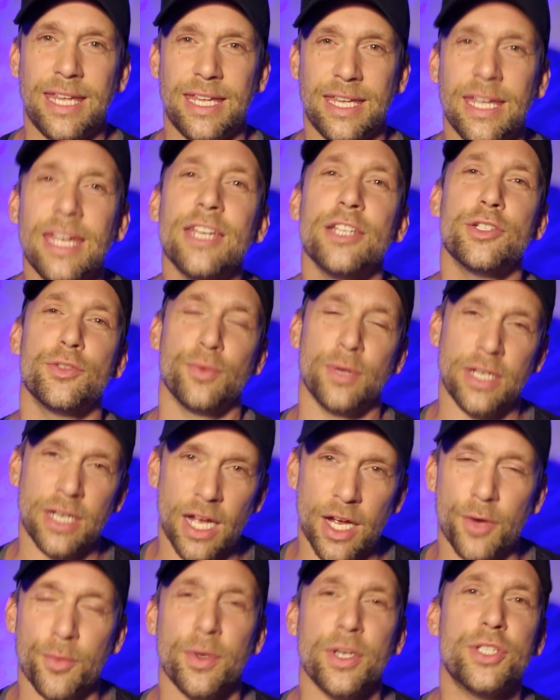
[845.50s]
is
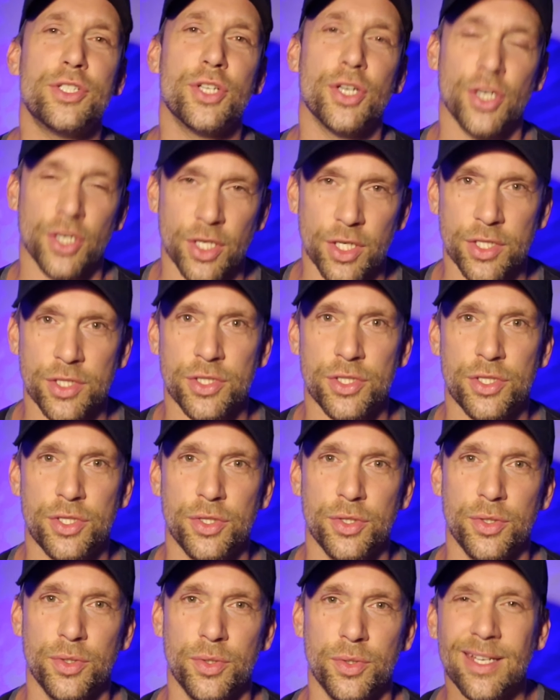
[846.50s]
a return
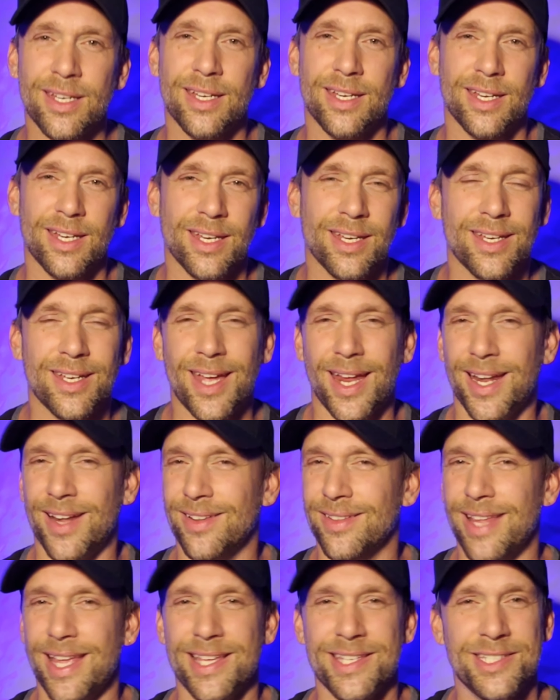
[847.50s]
to kind
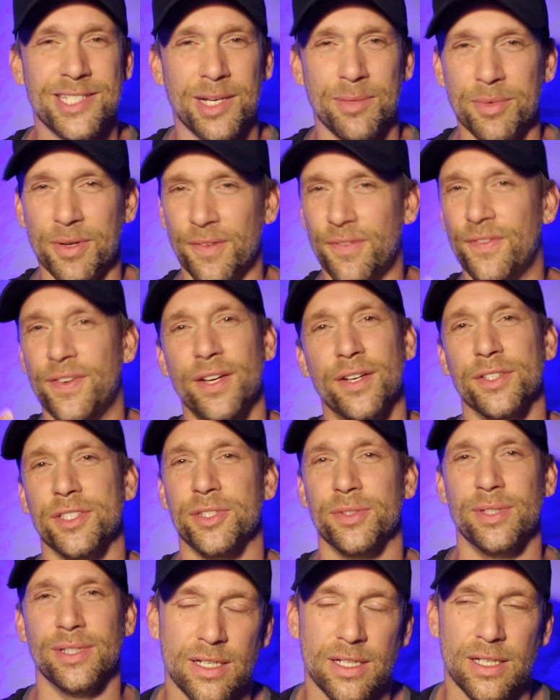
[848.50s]
of late summer feel
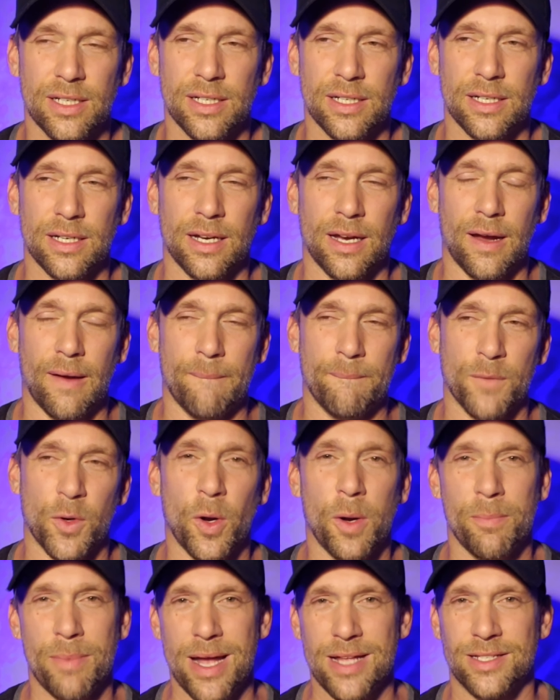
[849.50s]
to it.
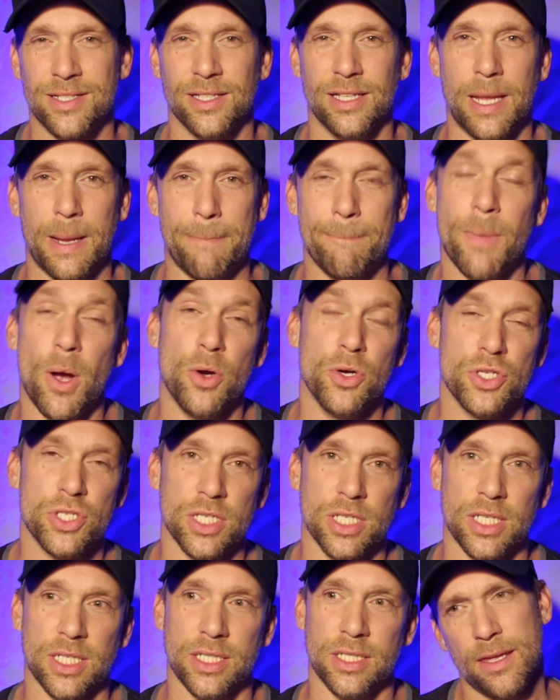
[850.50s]
Going back to like
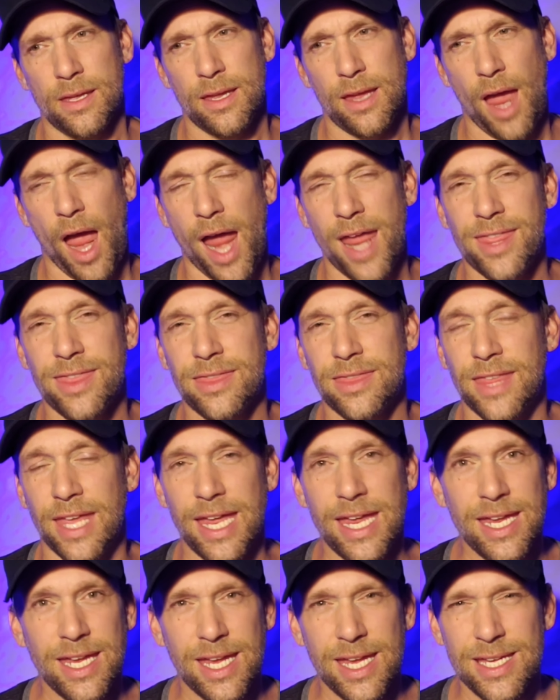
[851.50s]
Motion. I
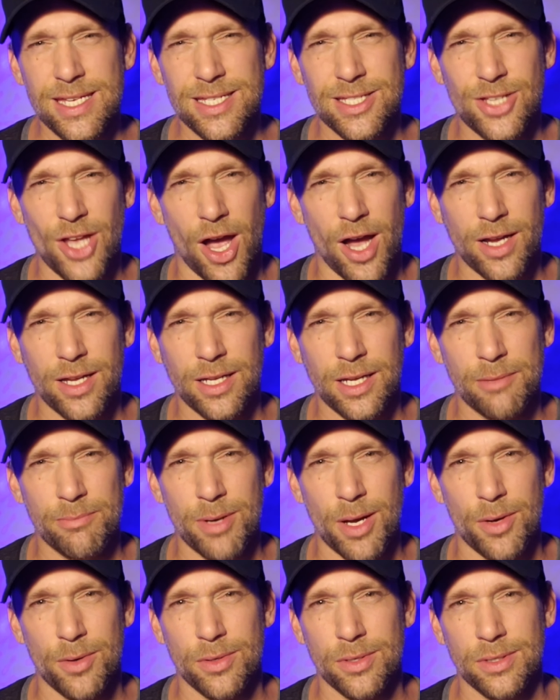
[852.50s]
think he's talking
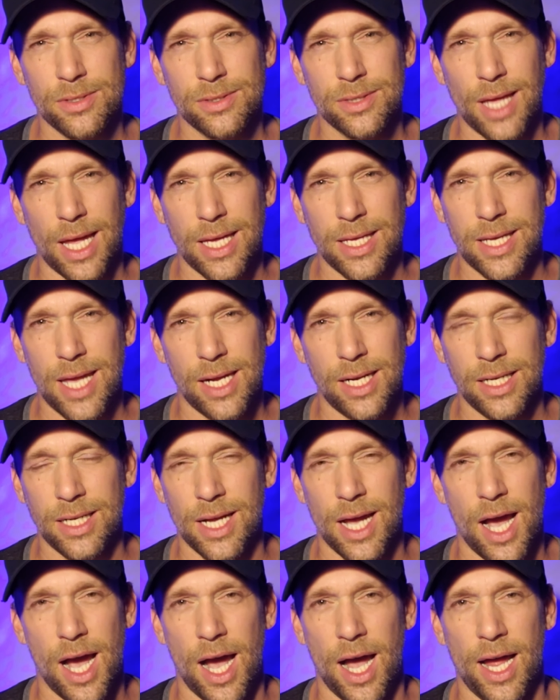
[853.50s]
about like getting
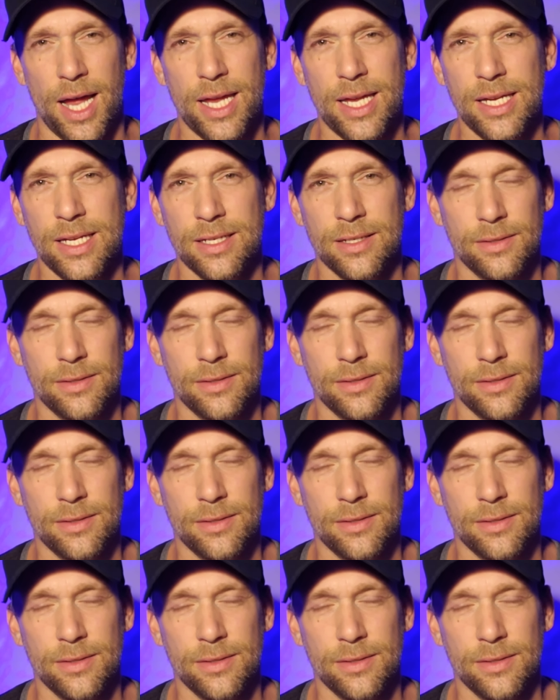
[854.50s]
high.